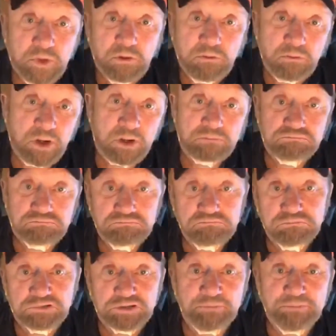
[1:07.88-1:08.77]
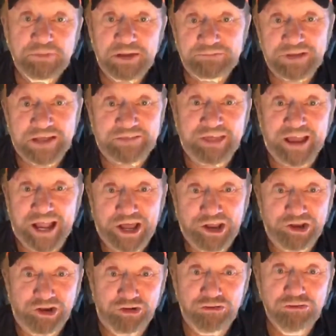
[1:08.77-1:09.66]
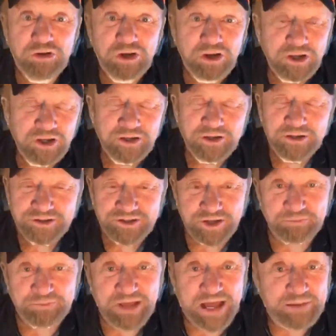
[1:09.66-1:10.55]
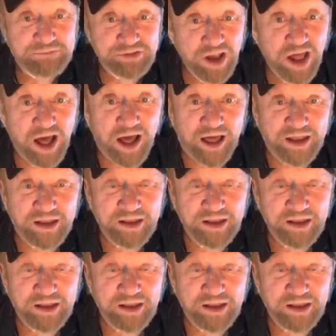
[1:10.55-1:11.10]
Well, sometimes I think I do, sometimes not.